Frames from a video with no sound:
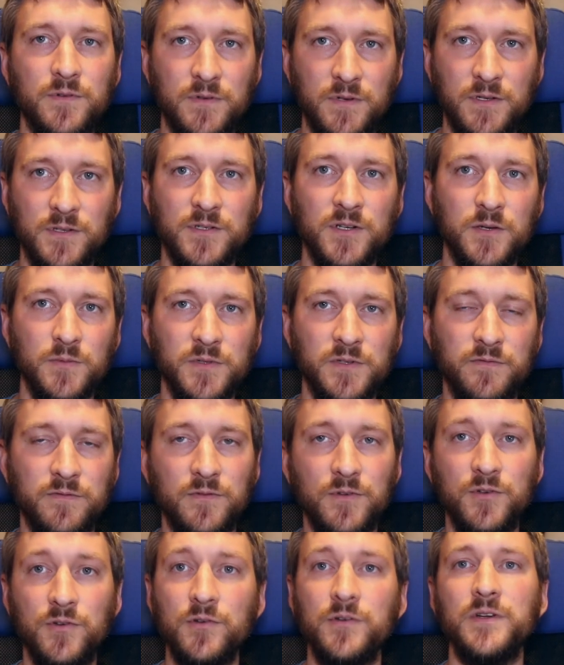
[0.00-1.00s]
in terms
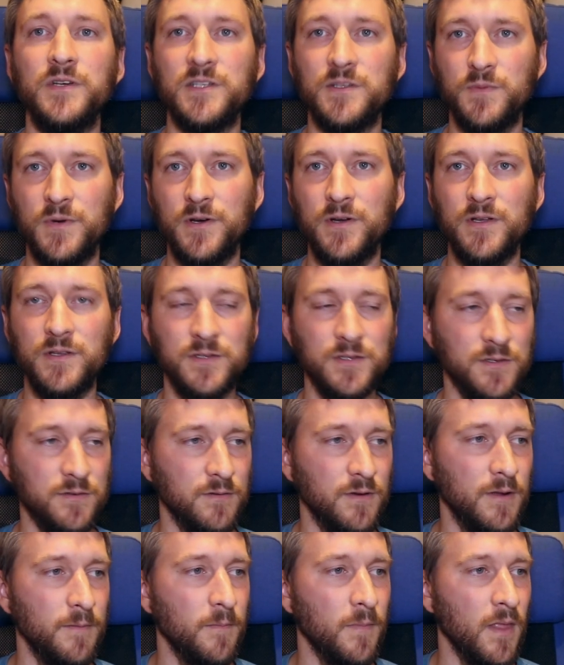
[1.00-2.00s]
of good experience,
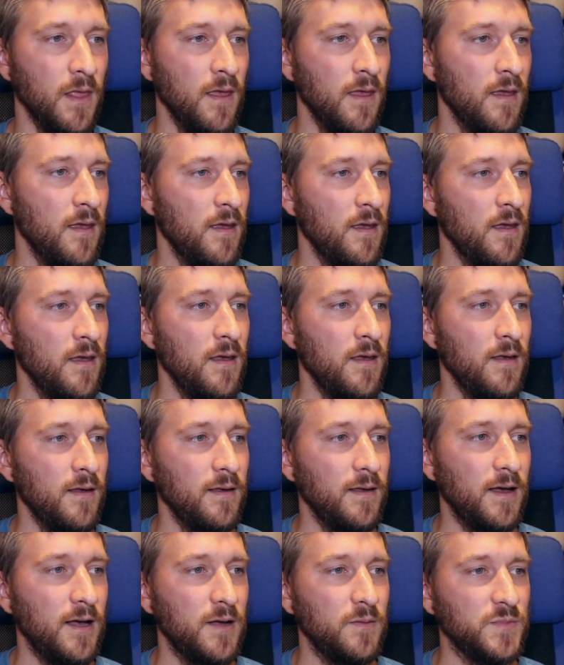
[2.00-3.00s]
right?
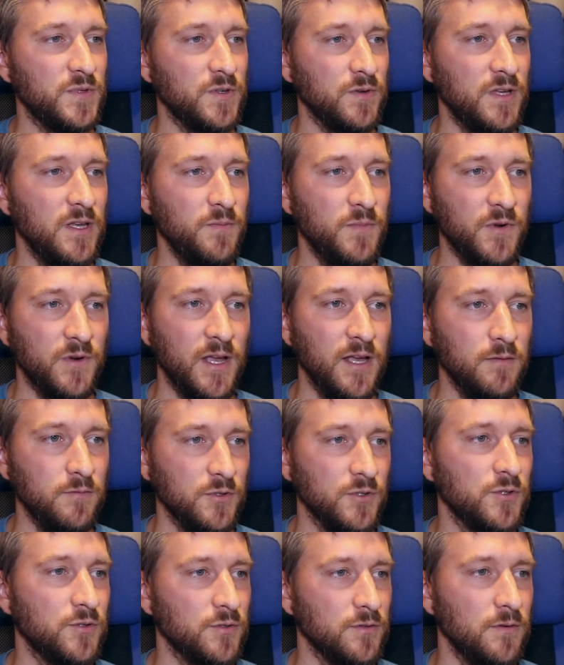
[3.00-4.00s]
So keep your
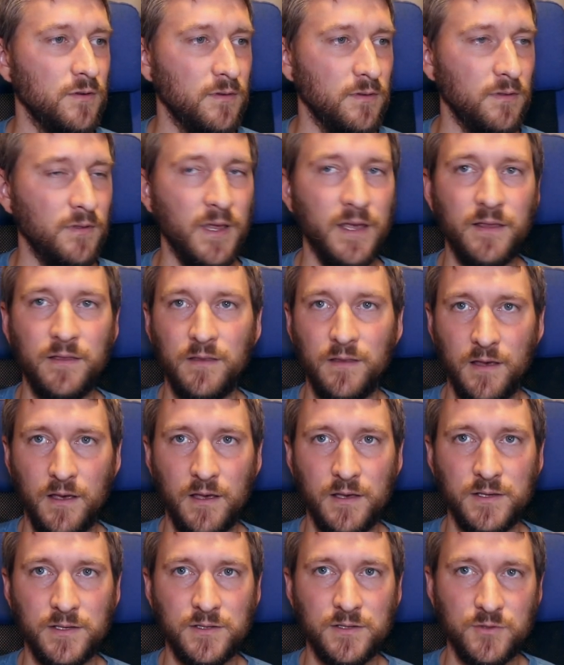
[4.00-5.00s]
cable length
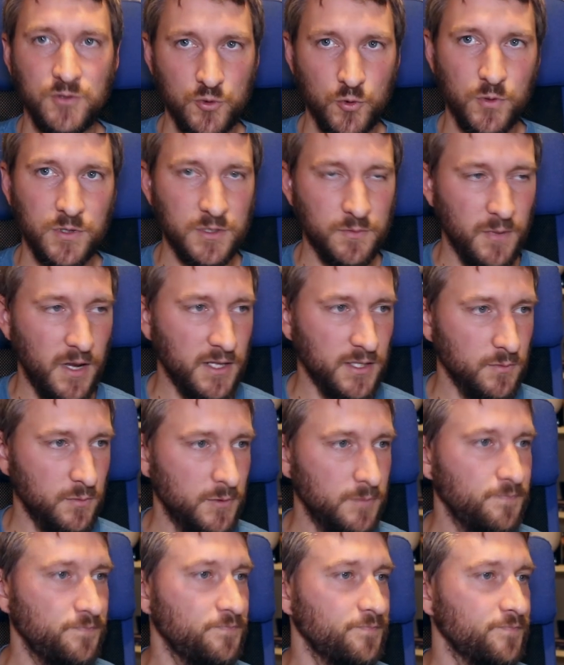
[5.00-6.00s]
as short as possible.